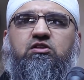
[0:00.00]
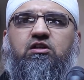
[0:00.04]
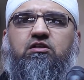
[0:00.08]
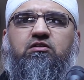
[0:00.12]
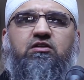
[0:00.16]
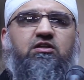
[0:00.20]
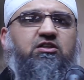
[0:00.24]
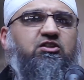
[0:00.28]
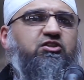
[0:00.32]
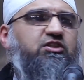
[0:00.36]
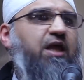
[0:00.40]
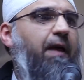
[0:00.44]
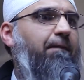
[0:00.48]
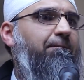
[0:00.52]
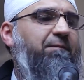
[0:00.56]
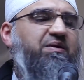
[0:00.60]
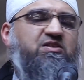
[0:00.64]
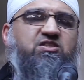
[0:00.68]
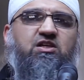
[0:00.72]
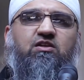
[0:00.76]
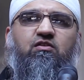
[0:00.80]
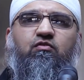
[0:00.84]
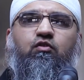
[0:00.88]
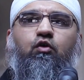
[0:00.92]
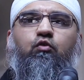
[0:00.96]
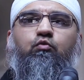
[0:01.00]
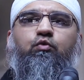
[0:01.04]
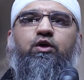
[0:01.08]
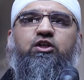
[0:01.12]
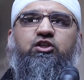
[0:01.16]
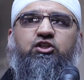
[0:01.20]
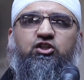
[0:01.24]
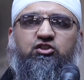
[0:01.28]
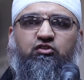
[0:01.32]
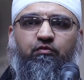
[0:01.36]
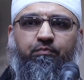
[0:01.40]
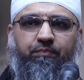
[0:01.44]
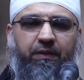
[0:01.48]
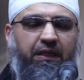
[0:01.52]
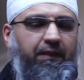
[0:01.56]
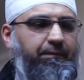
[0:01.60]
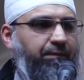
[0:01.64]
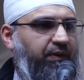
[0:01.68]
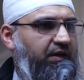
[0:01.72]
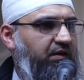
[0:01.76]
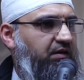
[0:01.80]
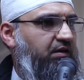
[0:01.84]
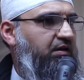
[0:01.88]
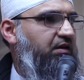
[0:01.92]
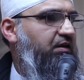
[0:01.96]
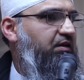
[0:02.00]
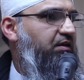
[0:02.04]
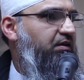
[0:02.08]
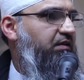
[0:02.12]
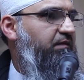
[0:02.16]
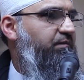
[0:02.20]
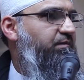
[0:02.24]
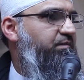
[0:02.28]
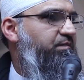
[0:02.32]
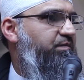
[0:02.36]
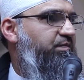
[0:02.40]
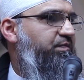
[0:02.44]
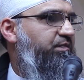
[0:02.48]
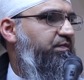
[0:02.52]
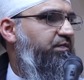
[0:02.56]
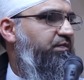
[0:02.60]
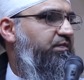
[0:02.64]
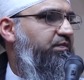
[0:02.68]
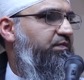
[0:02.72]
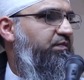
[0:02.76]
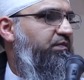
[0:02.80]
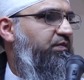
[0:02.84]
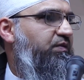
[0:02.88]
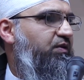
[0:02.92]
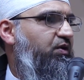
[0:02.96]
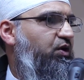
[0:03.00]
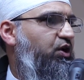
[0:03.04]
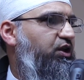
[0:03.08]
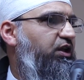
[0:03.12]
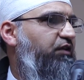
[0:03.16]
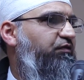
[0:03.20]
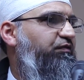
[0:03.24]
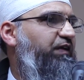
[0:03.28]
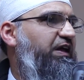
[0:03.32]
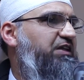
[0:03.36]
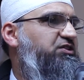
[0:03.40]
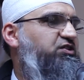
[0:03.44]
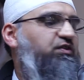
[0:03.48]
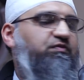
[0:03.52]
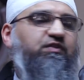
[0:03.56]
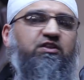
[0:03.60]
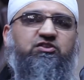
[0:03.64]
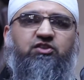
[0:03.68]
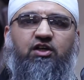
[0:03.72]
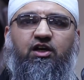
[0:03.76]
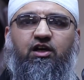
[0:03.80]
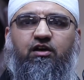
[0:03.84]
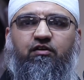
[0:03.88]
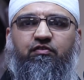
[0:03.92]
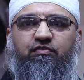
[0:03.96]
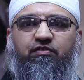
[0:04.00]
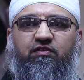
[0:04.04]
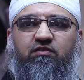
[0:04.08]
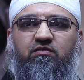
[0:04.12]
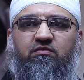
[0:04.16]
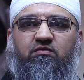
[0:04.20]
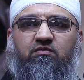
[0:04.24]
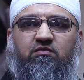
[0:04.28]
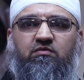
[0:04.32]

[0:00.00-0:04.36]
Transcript: the 10% of the riches of people on the face of this earth.